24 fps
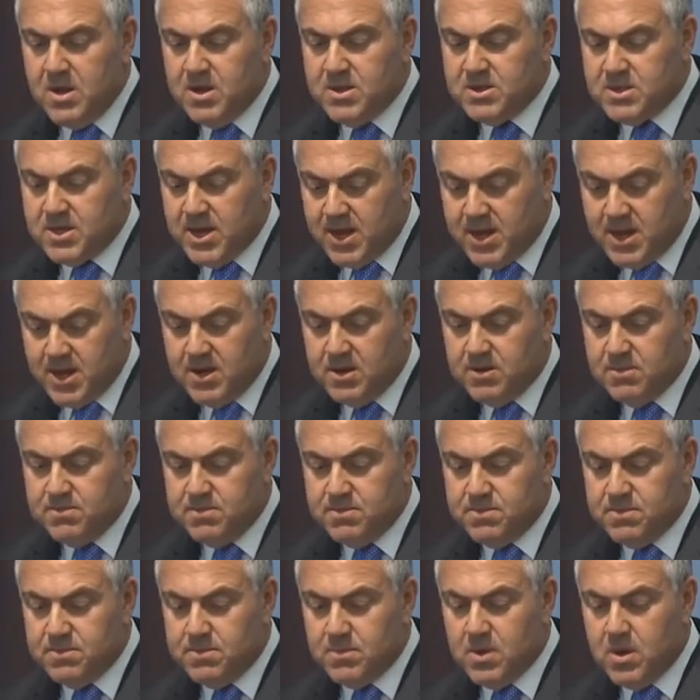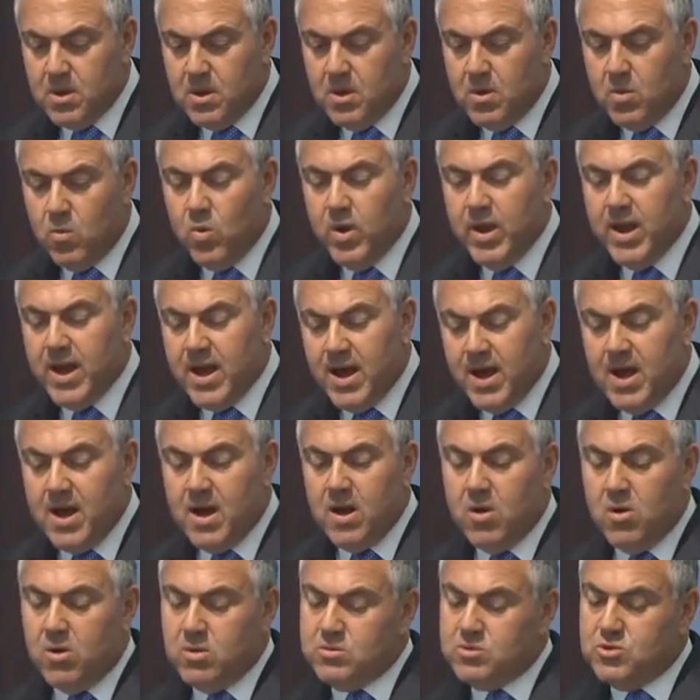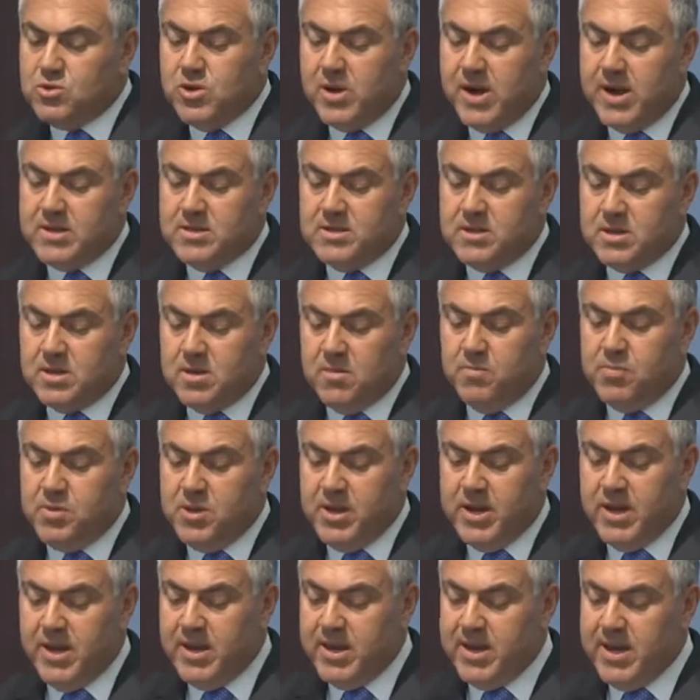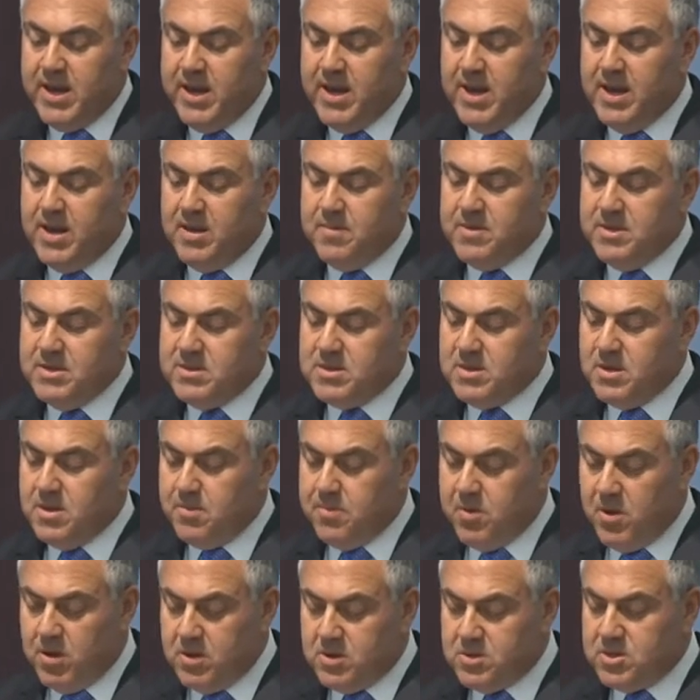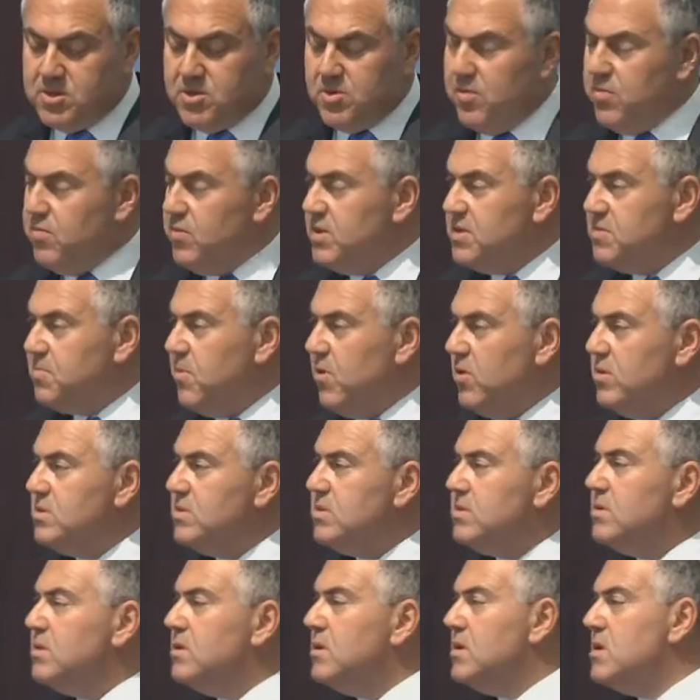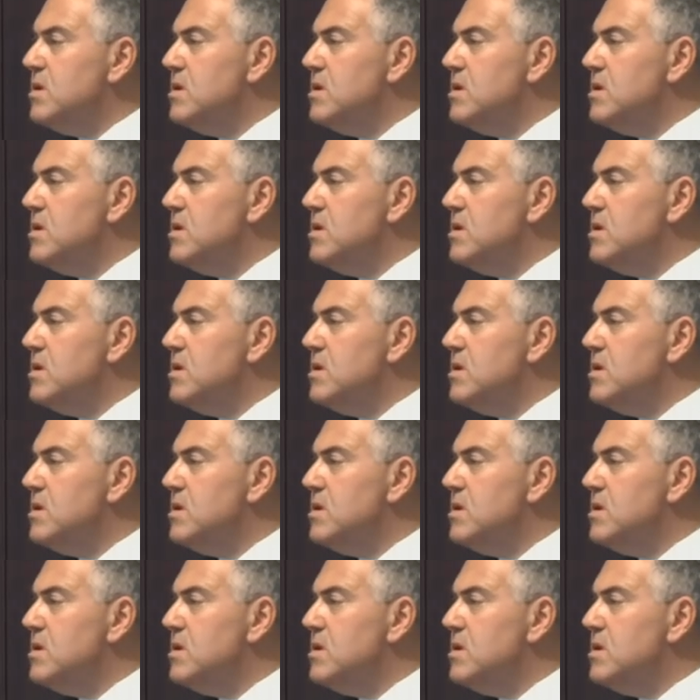Second, we are on track to completing key elements of the policy response